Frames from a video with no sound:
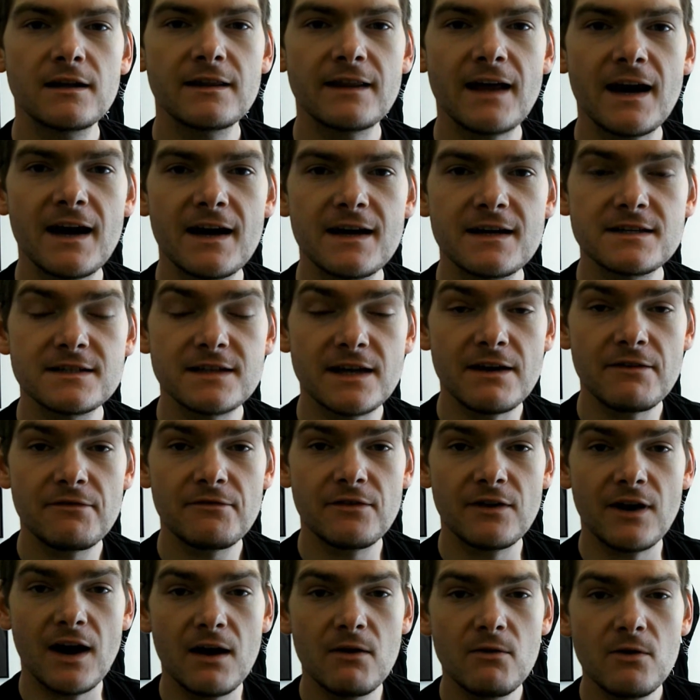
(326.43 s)
That is it
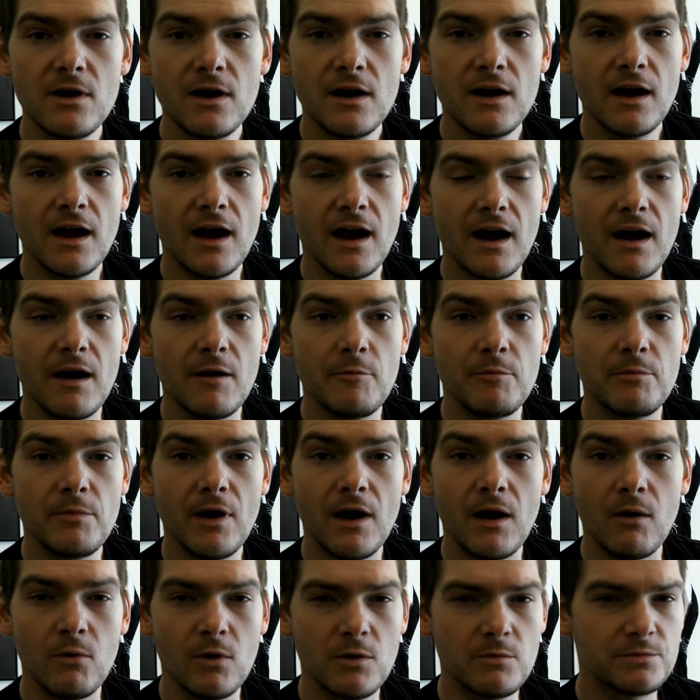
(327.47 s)
for now. I
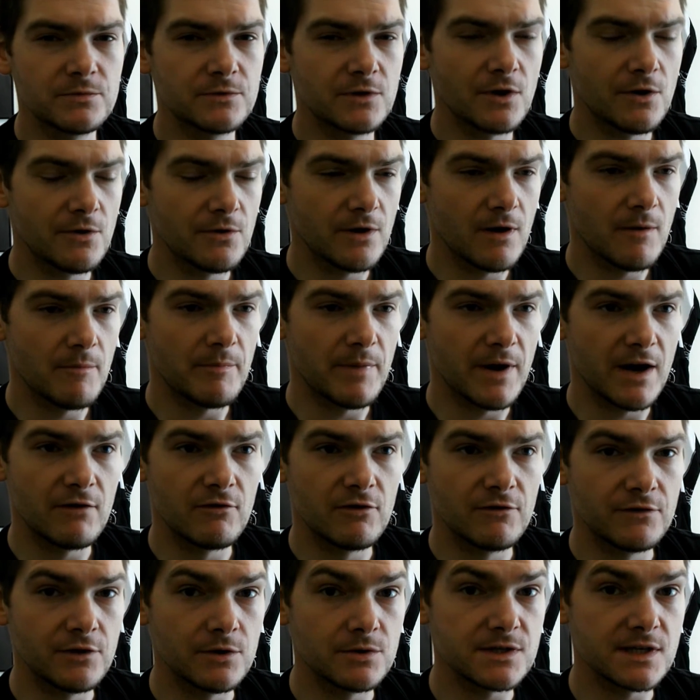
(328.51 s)
won't be doing a beer
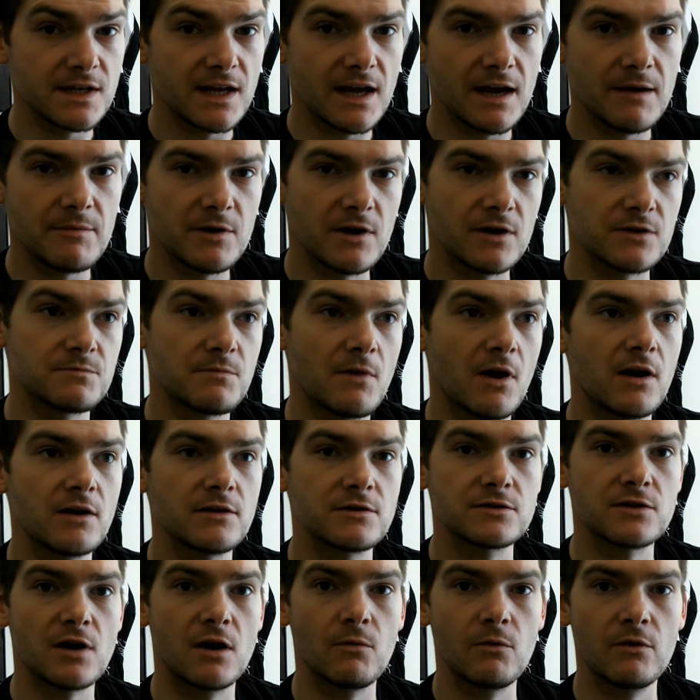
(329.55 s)
review today because
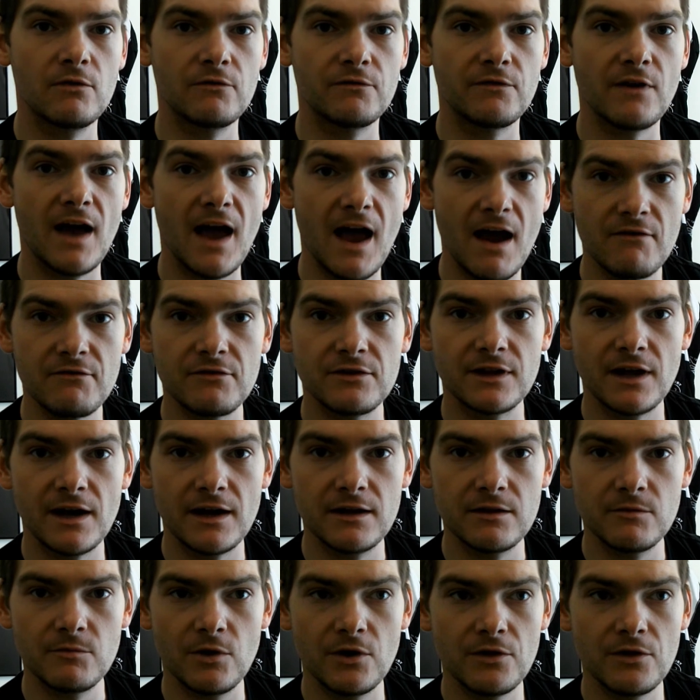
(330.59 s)
Martin's got one for every day of the